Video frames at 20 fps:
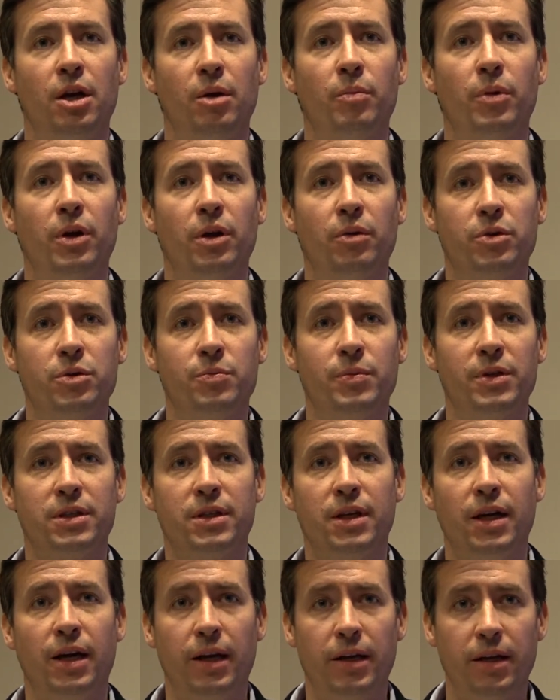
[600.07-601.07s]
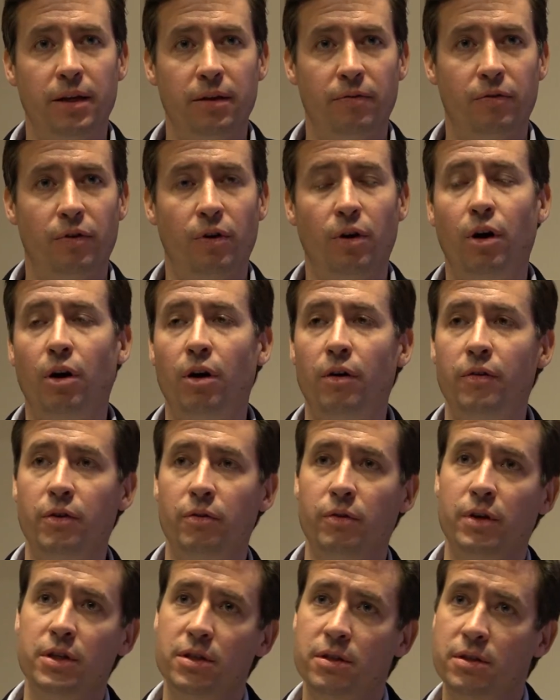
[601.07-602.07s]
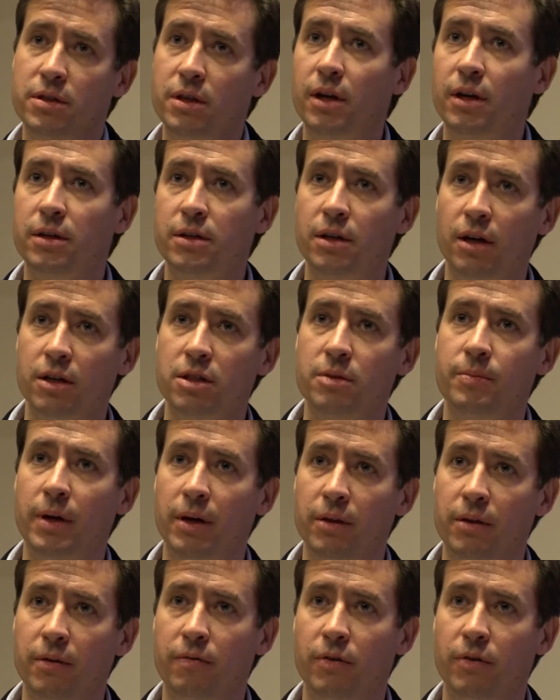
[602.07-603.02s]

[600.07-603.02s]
but it was misguided for all the reasons that I talked about in the